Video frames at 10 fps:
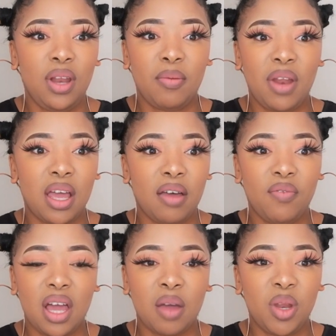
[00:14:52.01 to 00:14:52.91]
I'm like, I
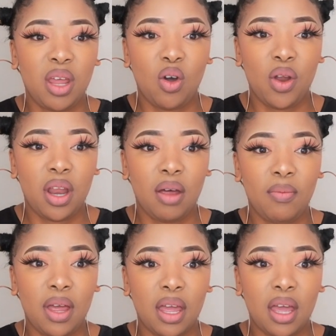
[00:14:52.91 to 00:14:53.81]
feel like I'm in a corner. I'm
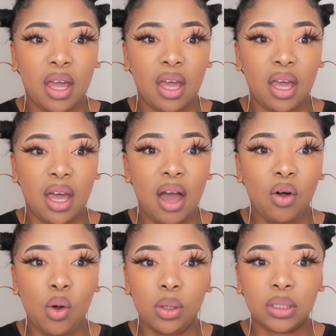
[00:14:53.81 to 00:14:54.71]
like, I
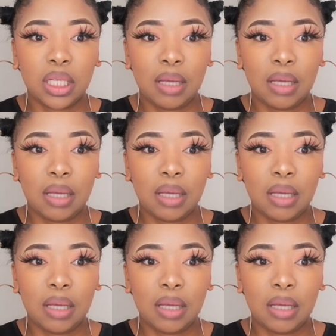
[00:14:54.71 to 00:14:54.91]
called her.